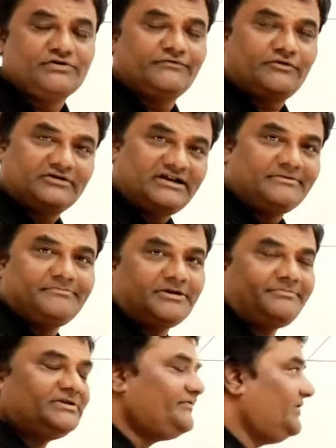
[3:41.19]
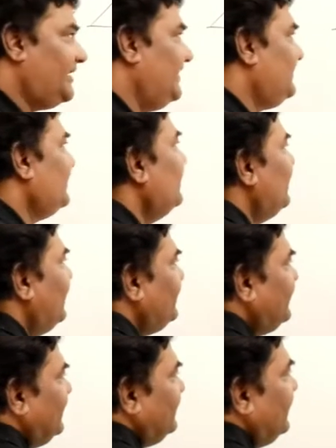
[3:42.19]
So for that purpose we write,
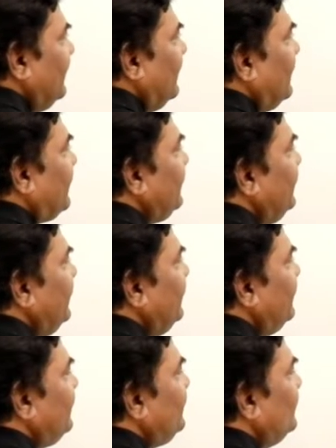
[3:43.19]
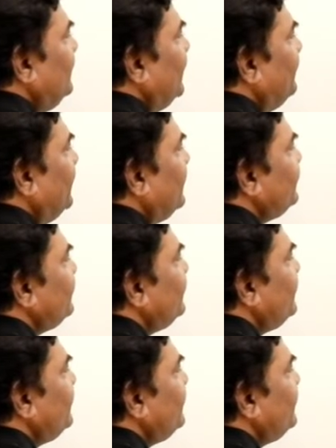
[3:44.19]
then read 2 numbers.